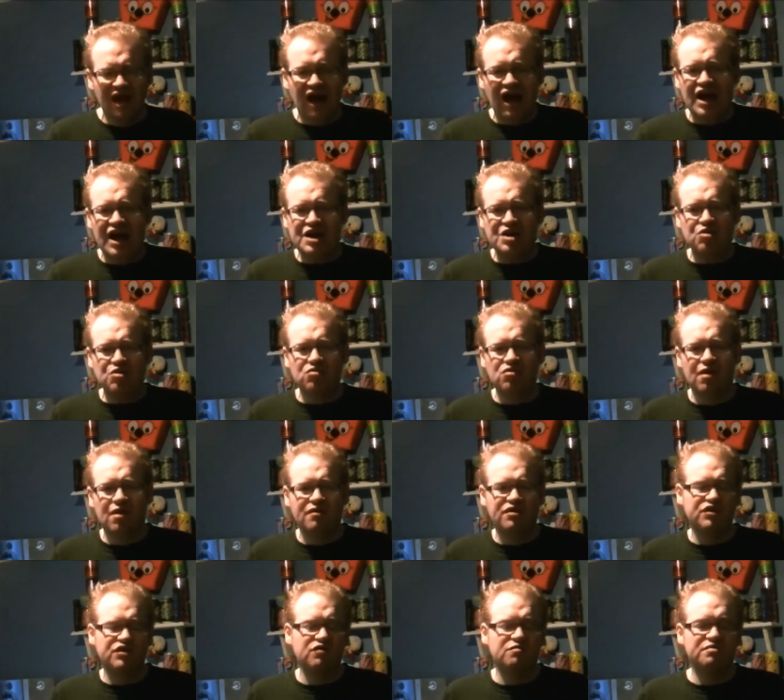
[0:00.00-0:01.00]
I grew
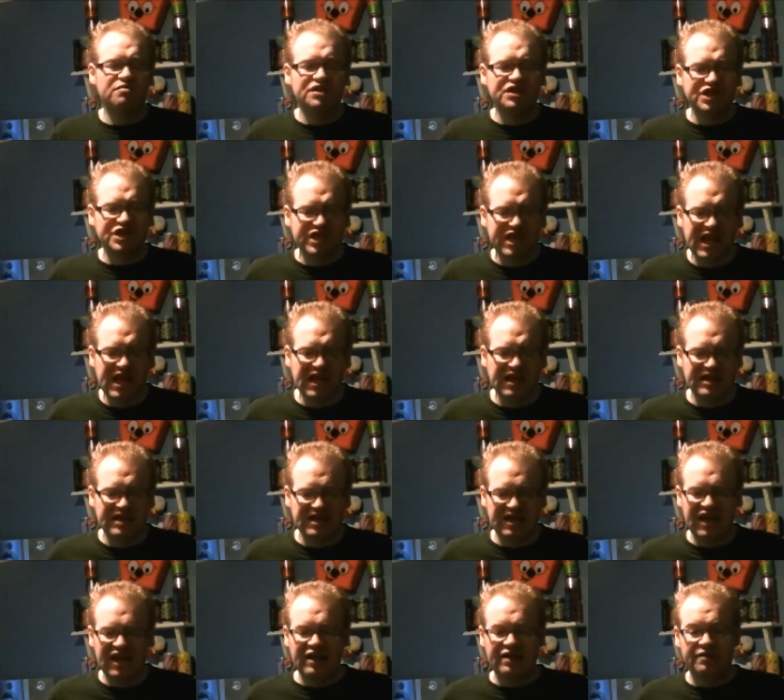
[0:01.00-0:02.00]
up to British things
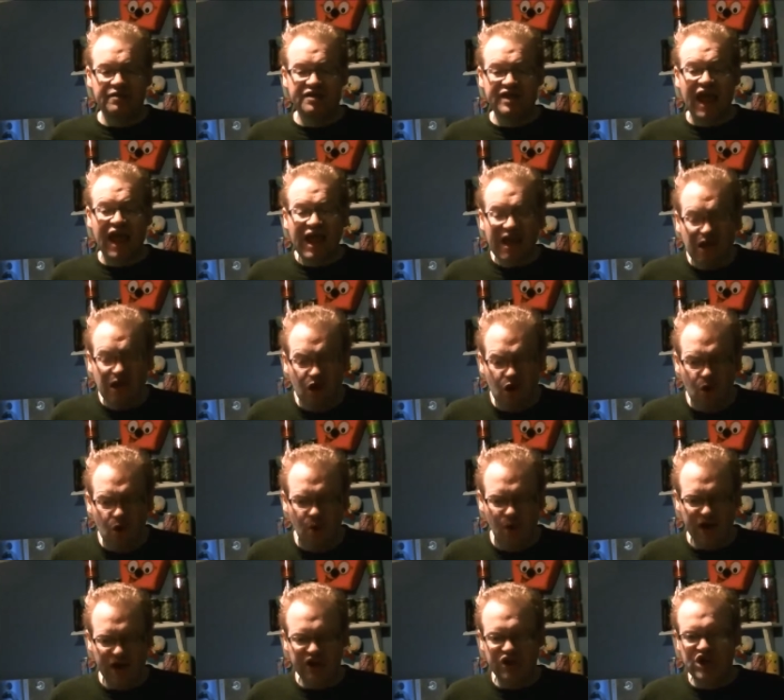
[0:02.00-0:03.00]
like Tango
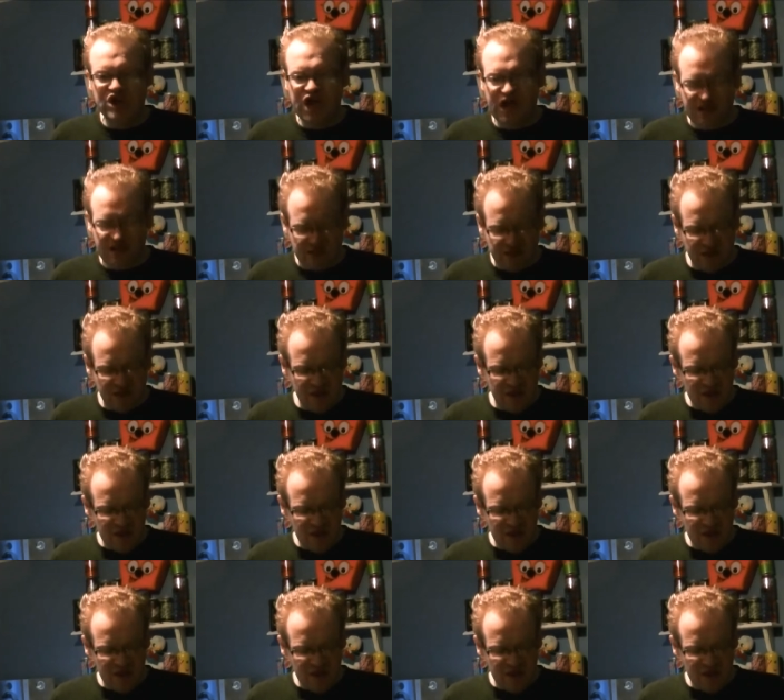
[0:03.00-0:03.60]
and shit.